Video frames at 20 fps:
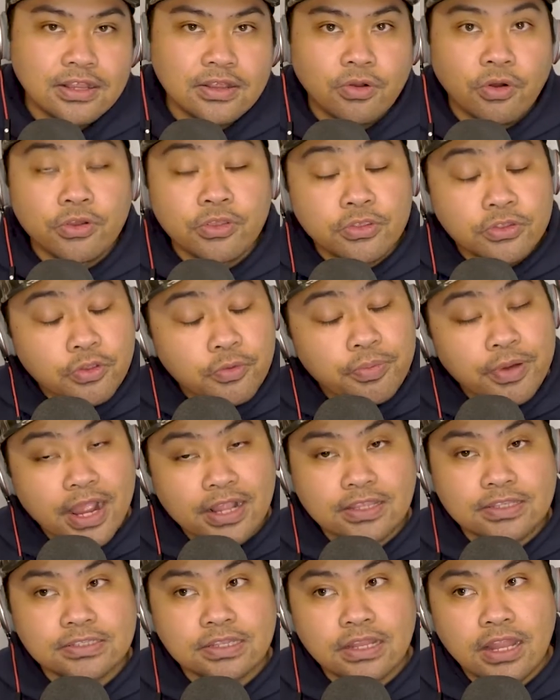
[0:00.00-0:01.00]
or you do
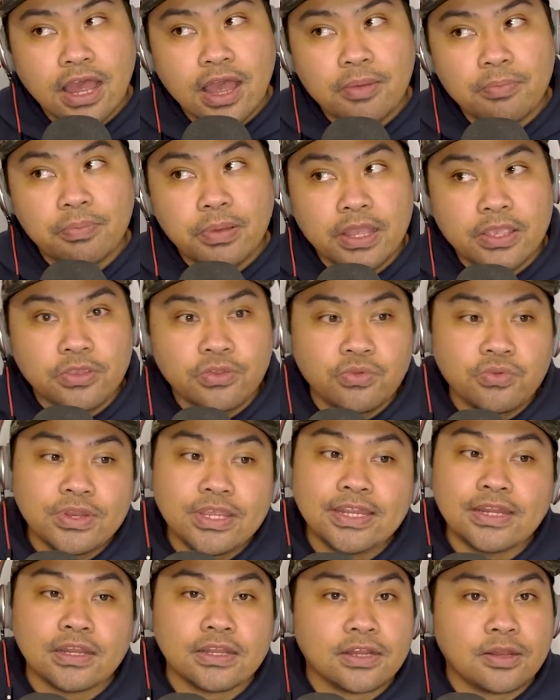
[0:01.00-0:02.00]
practice a lot, but you
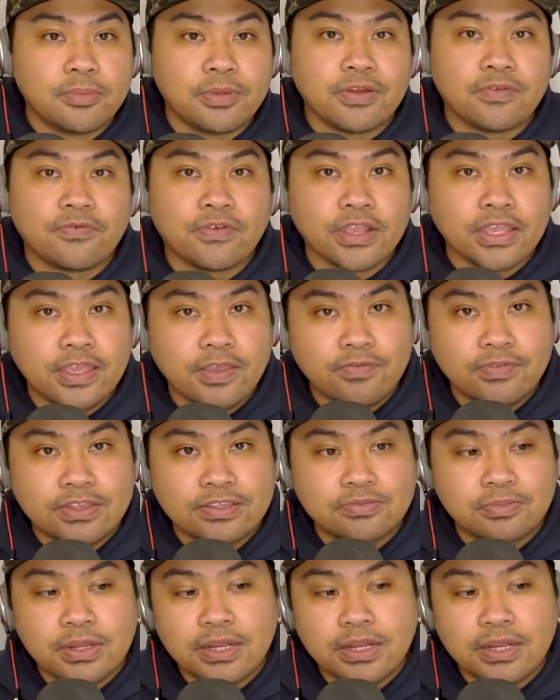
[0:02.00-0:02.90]
need a little bit of forgiveness,